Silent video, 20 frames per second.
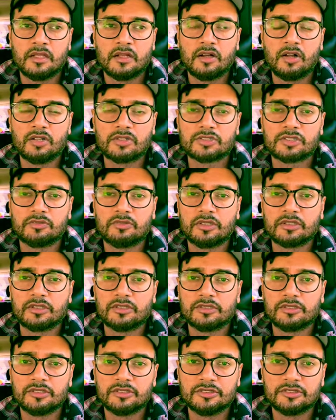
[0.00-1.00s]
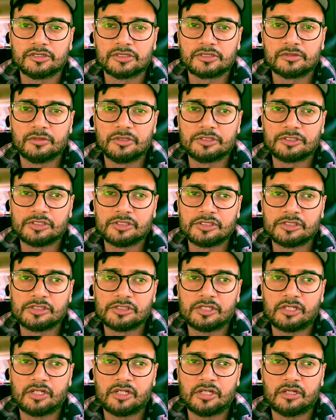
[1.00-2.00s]
Also, one good news, which is
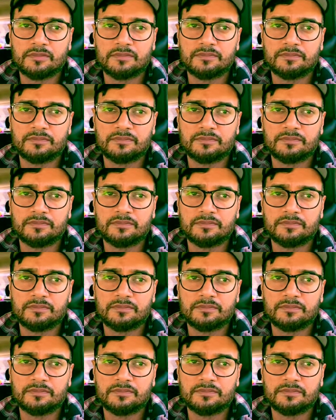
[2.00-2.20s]
what